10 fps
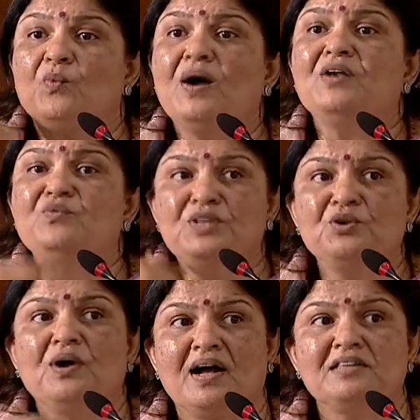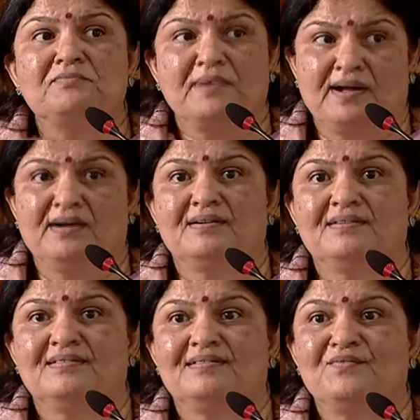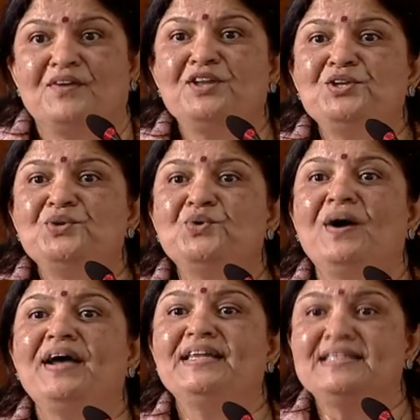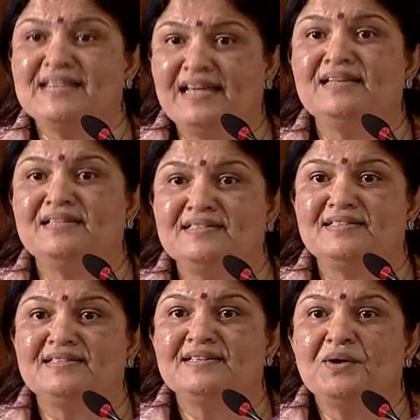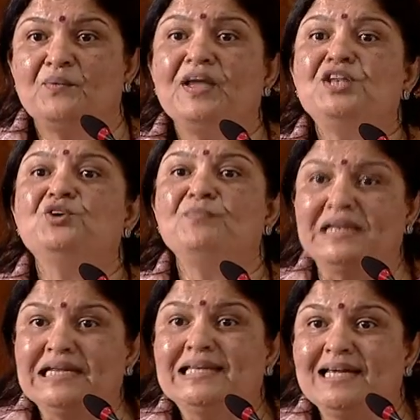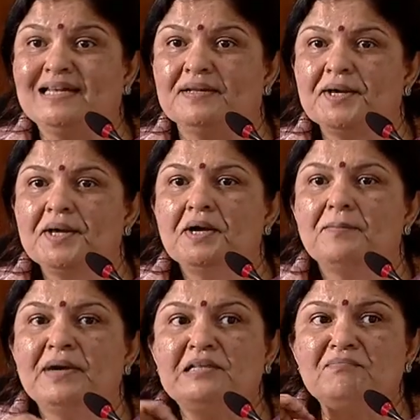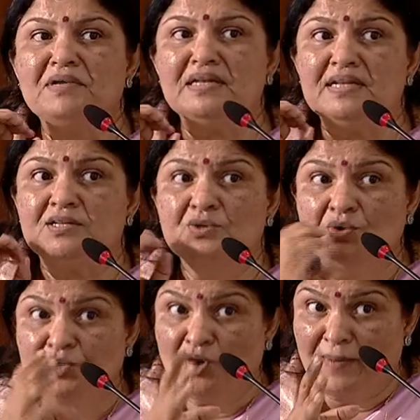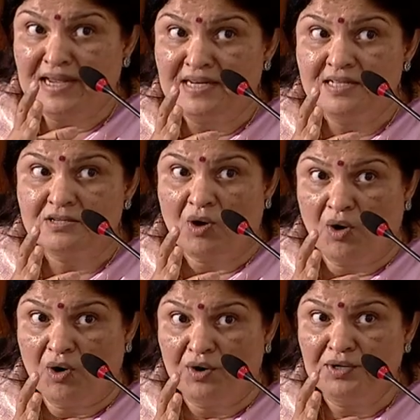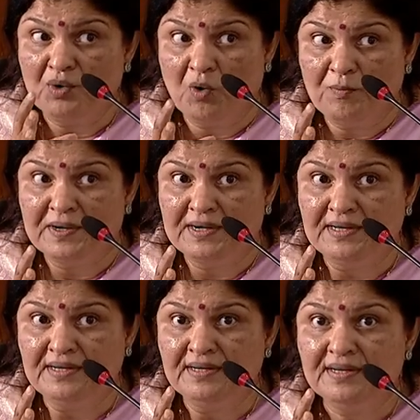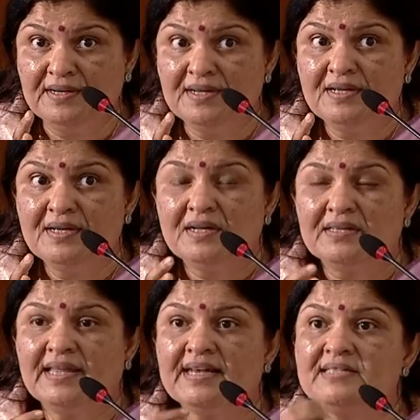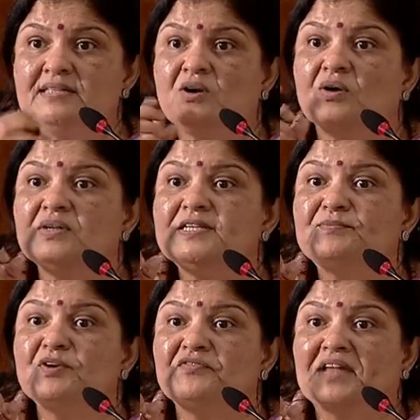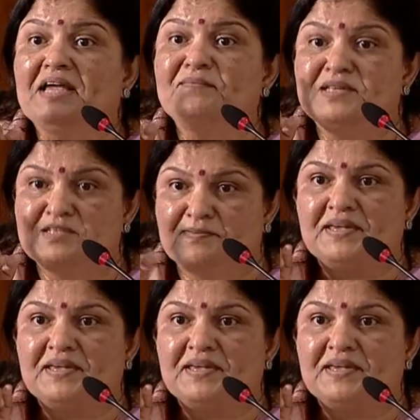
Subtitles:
one with your Atma, when you are in silence, when you meditate. But the minute your mind is on, open, there is the concept of time and